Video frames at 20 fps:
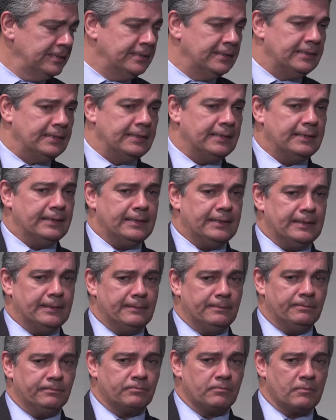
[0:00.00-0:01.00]

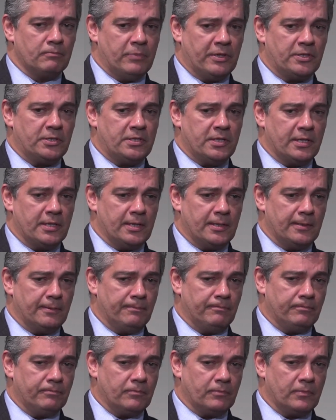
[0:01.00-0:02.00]
But
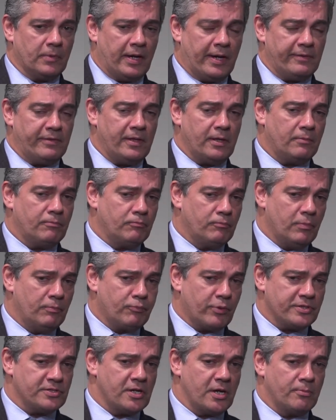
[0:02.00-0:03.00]
I think
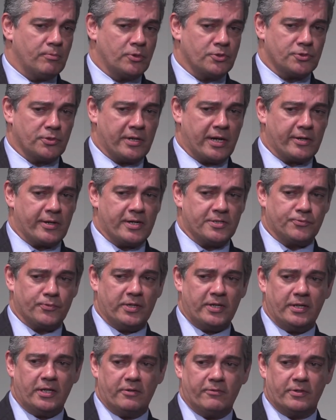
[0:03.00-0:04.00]
President Bolsonaro has
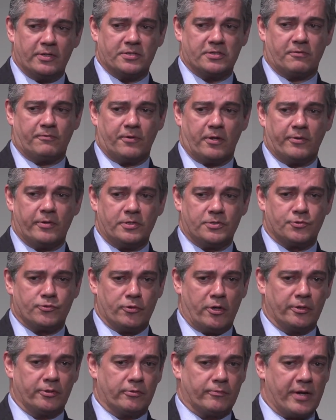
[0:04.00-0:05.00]
really given us a very
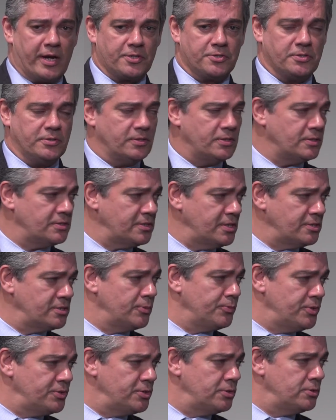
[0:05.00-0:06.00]
strong direction in the sense that
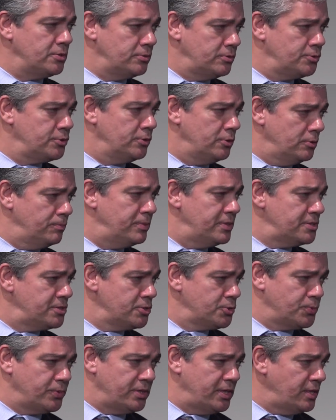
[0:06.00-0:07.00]
we should do business
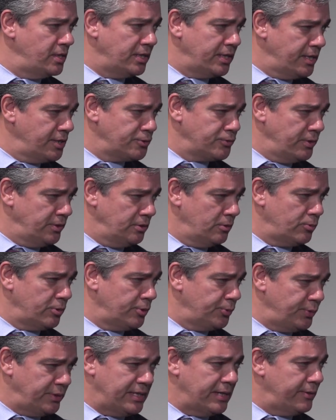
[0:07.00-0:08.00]
with any country in the
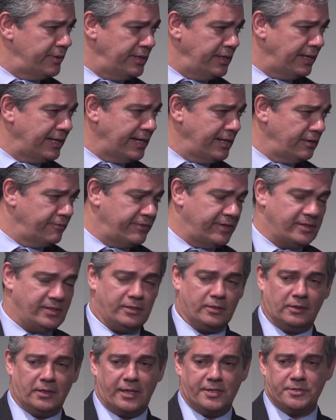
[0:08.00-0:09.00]
world without any kind of
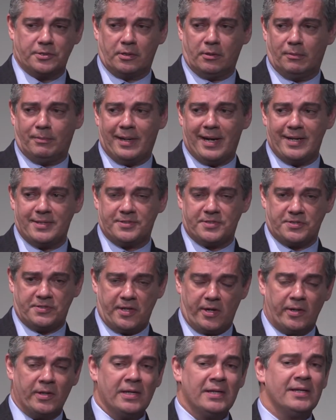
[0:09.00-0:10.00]
ideological biases
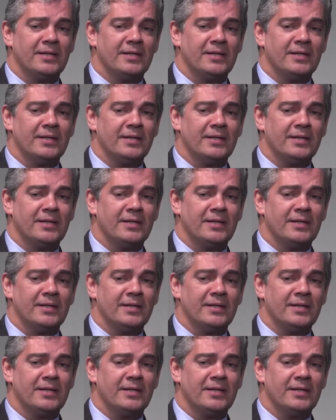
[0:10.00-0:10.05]
there.